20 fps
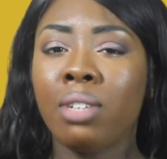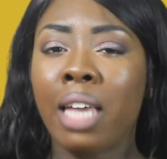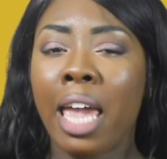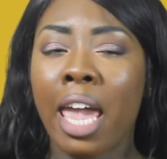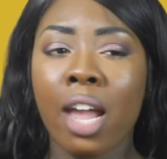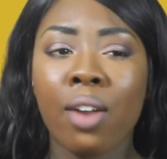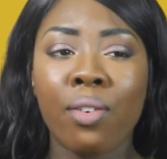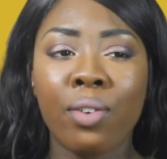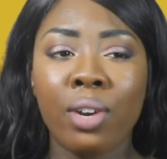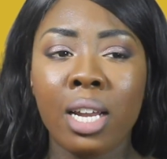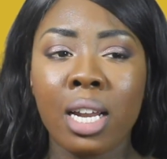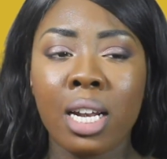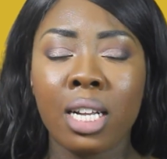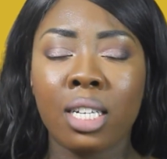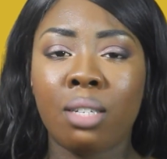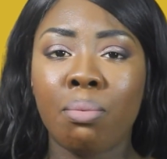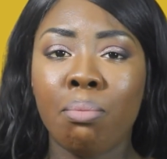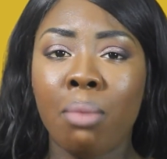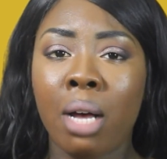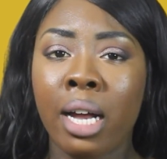airing it
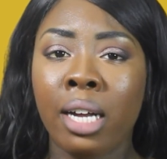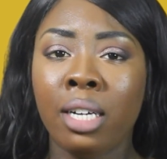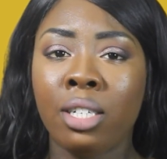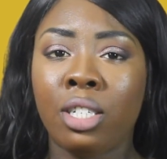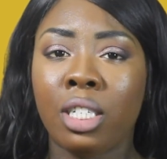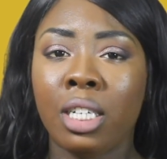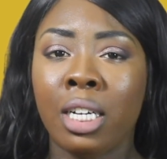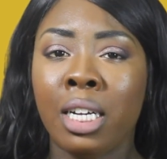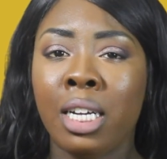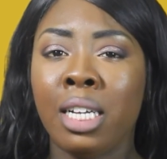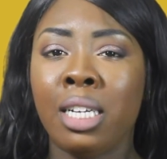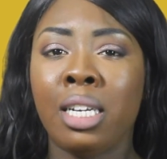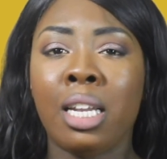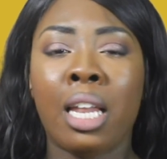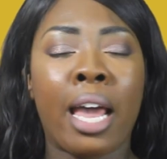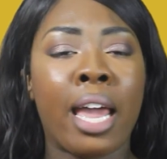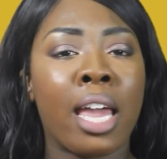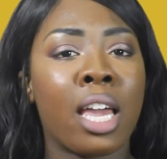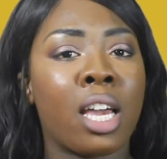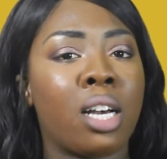as much. And
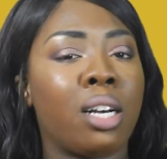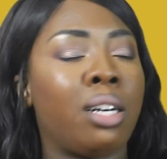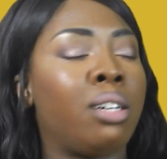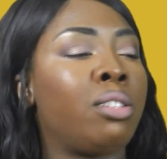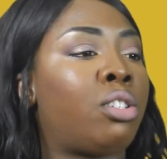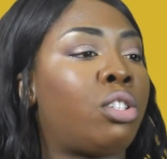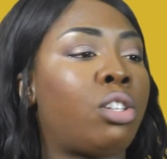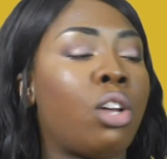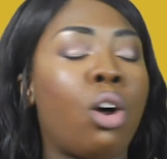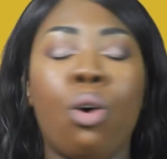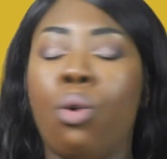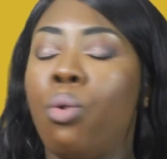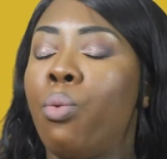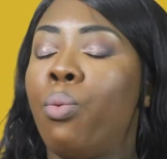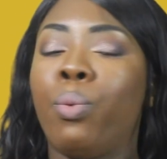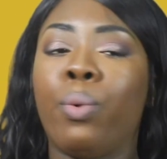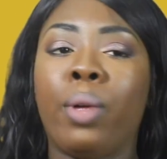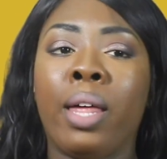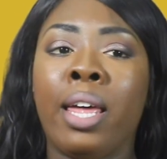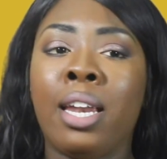like,
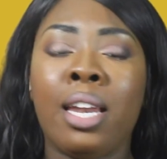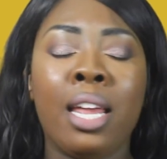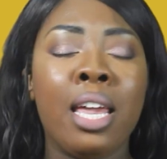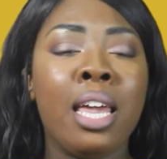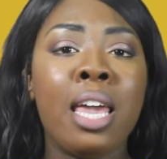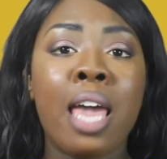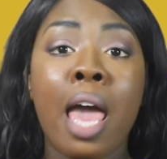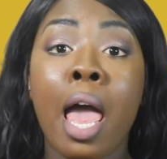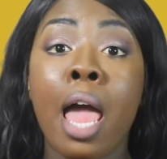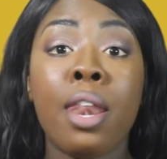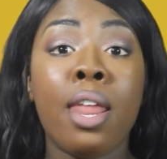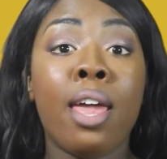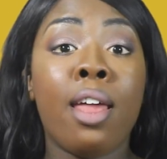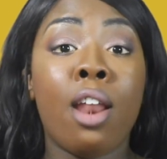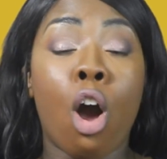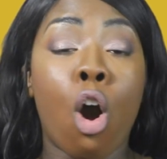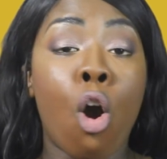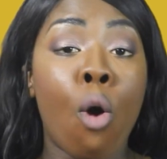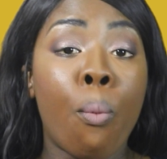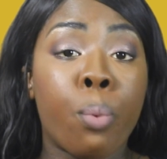so, and then
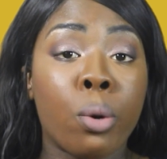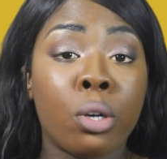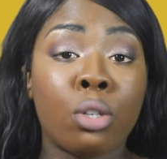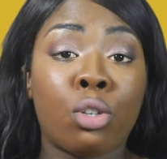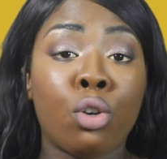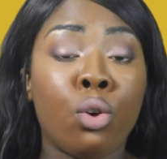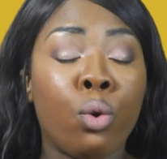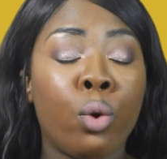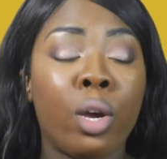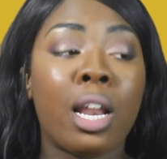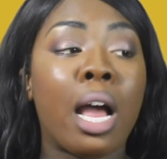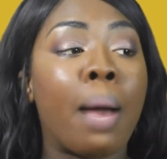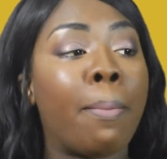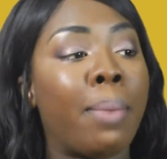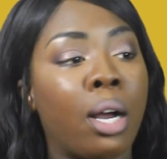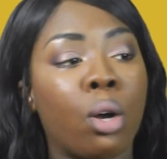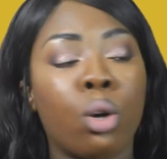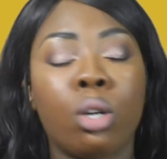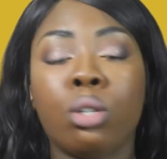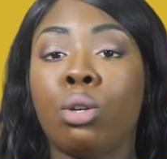Oprah too, and I'm
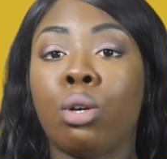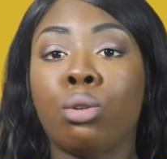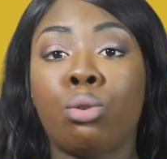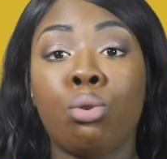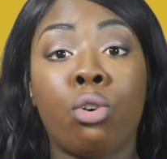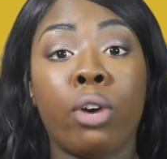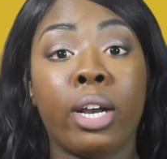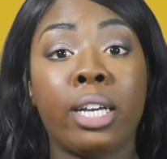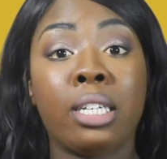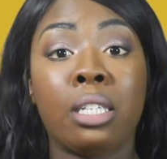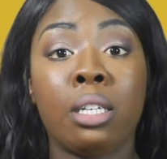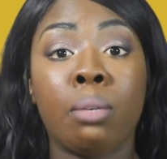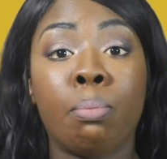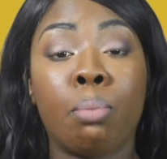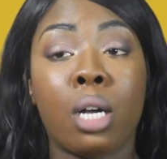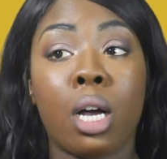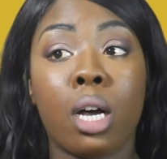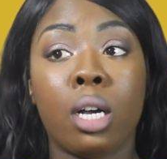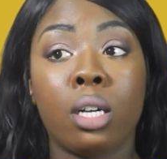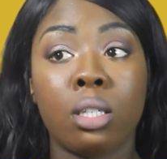not going to talk too crazy
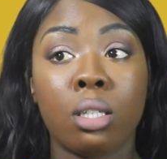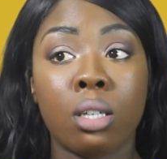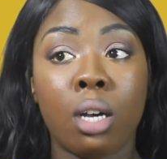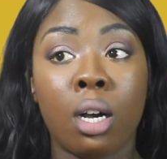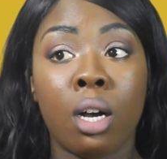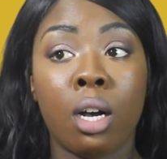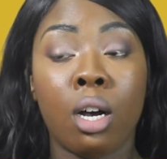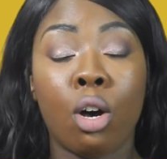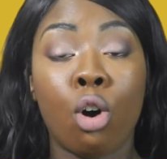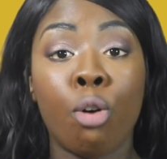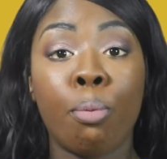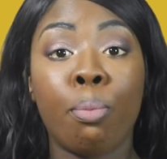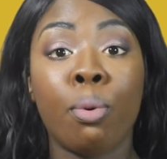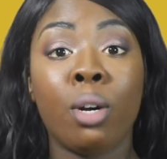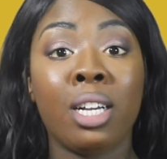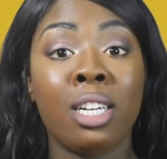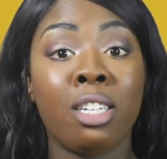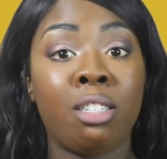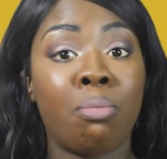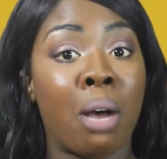because
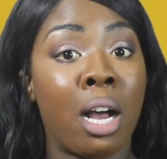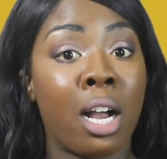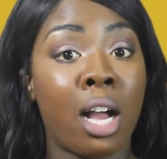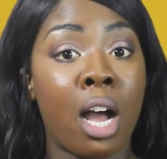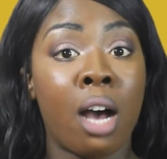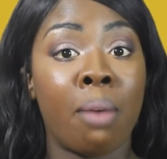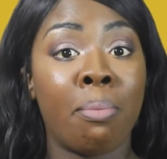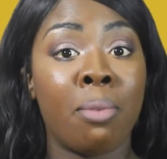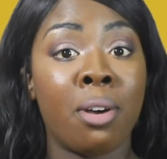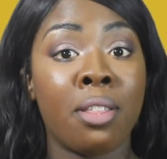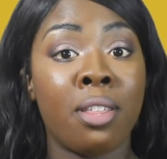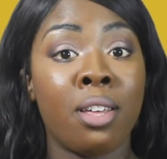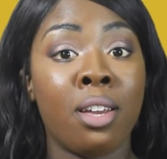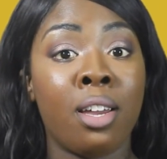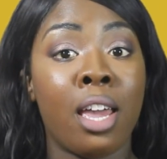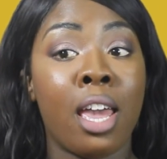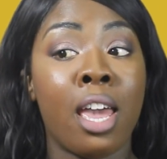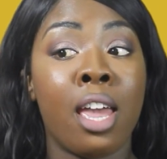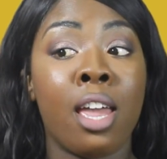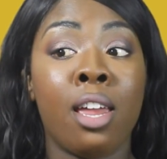Oprah is my
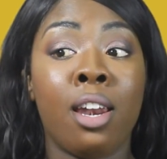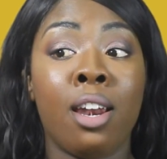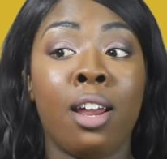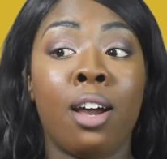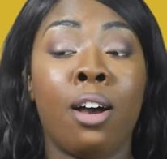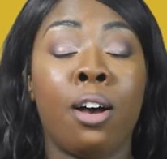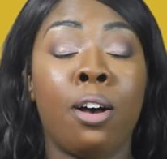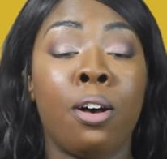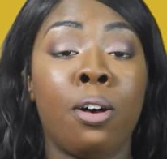godmother, and